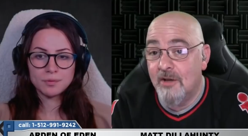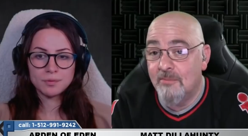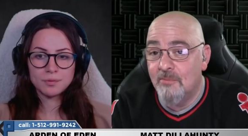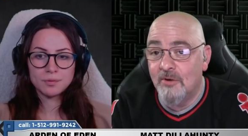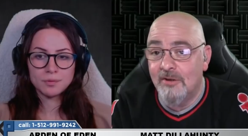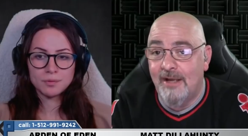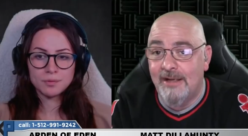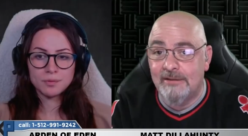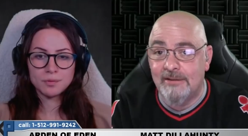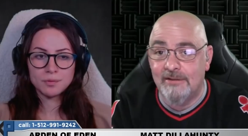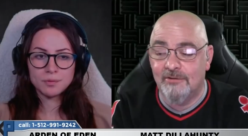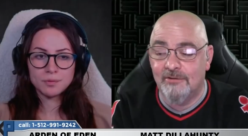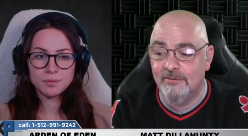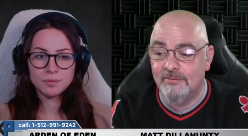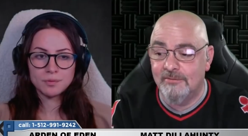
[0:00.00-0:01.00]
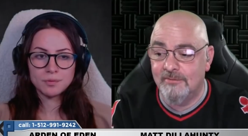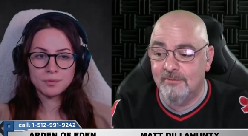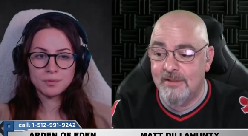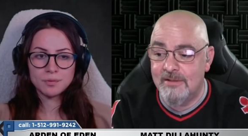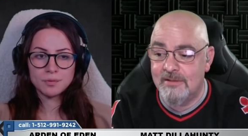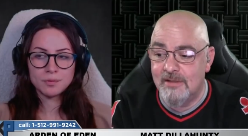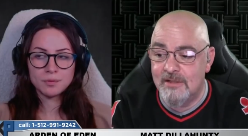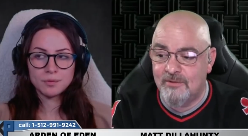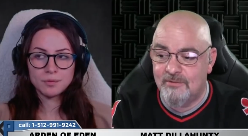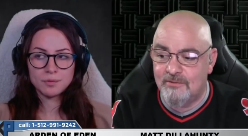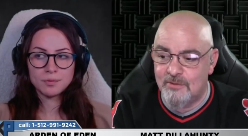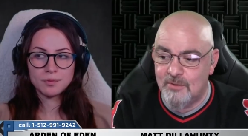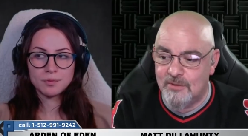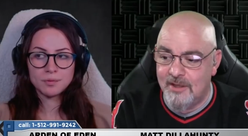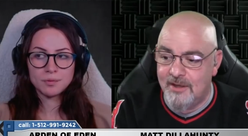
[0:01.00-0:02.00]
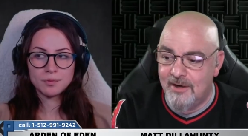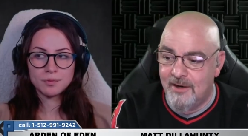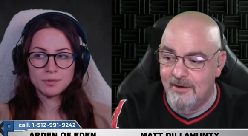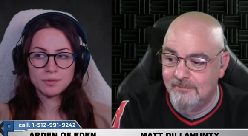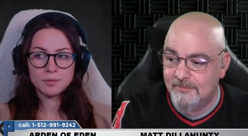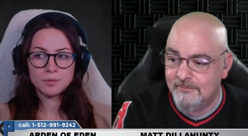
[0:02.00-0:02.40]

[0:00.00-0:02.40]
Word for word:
Speaker 1: more likely. So let let's sort that out.